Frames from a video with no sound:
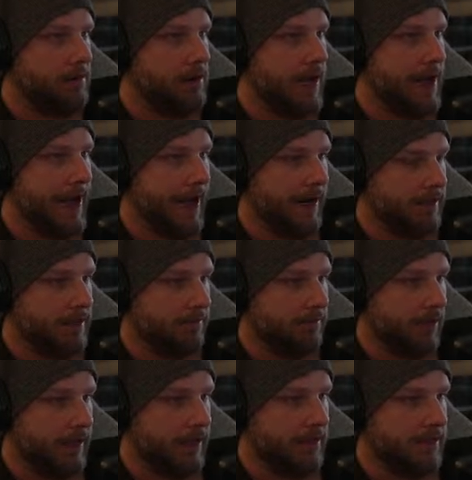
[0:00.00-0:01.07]
added some
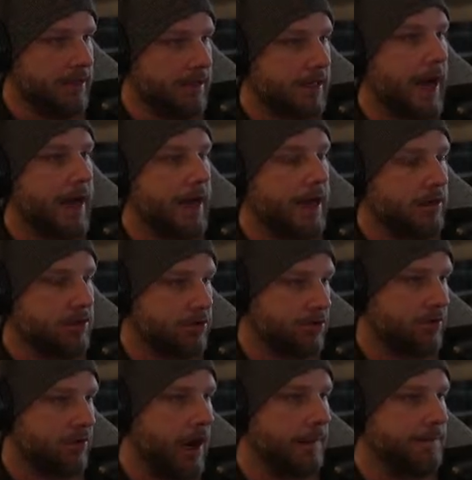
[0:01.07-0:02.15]
light and sky, and just
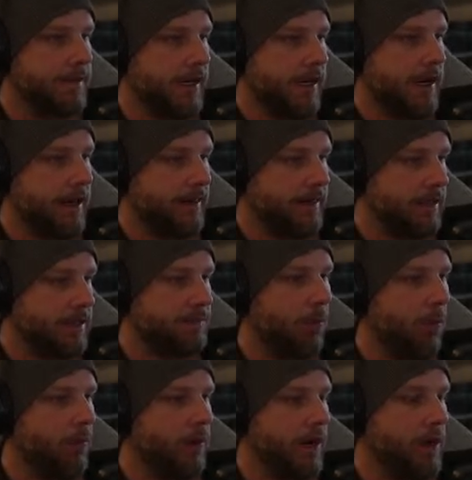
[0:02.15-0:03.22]
dropped it. And at this
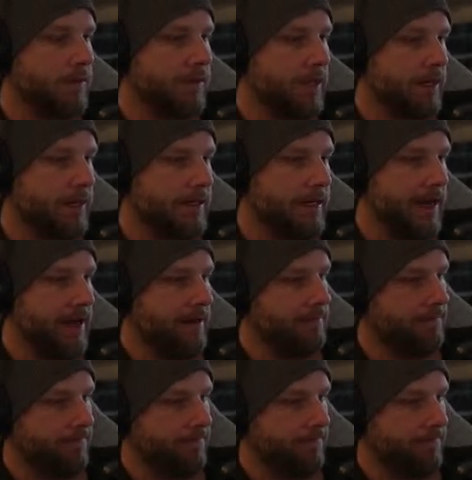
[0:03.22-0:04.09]
point, I was like, damn,